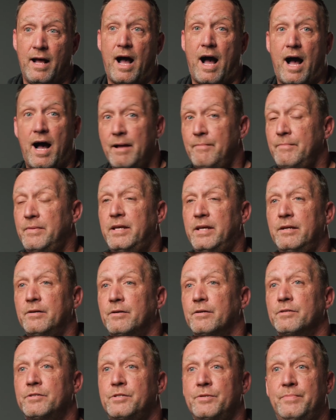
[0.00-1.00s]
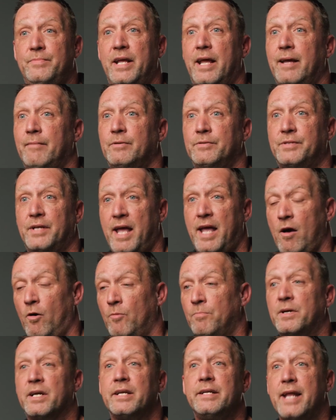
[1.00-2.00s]
I'm here to be able to
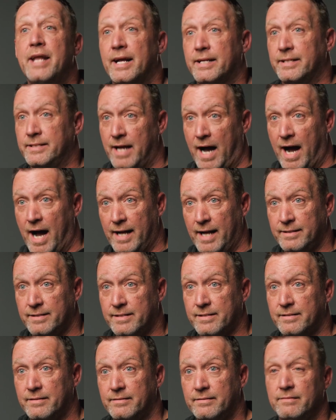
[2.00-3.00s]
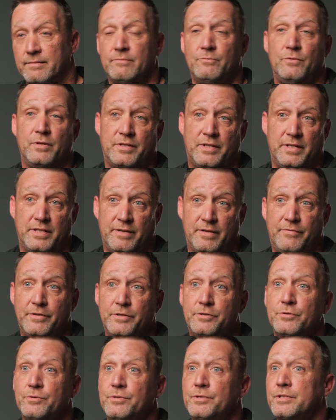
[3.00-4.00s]
help connect dots with
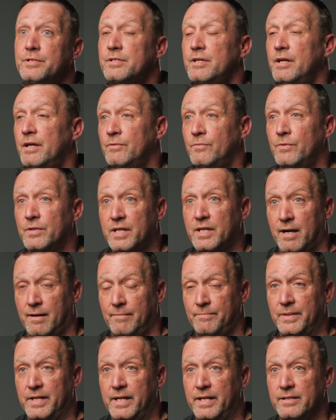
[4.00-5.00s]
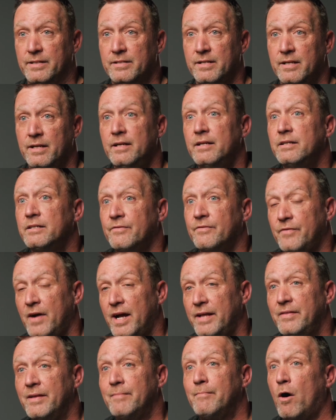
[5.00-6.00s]
individuals and with companies to
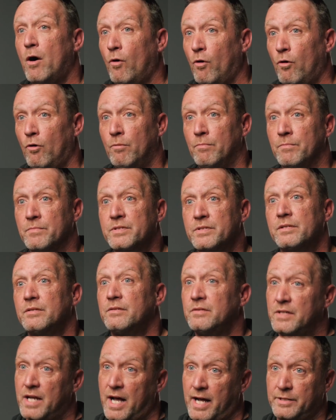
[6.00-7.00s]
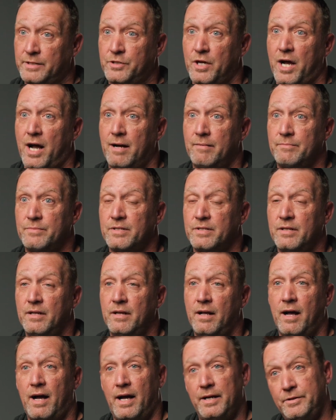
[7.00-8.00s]
find them homes, not jobs.
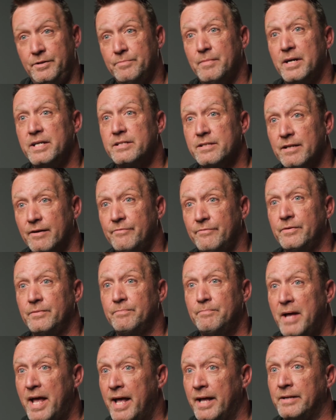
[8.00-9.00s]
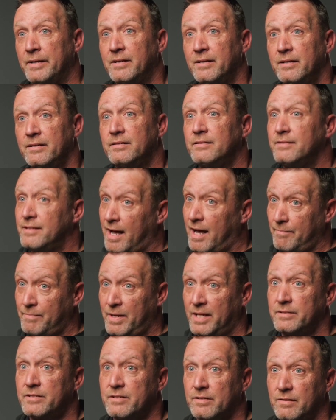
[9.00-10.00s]
I do my stuff in pen, not
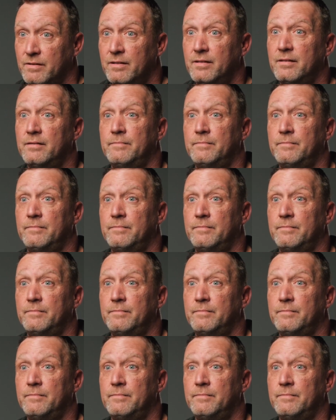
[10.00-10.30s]
pencil.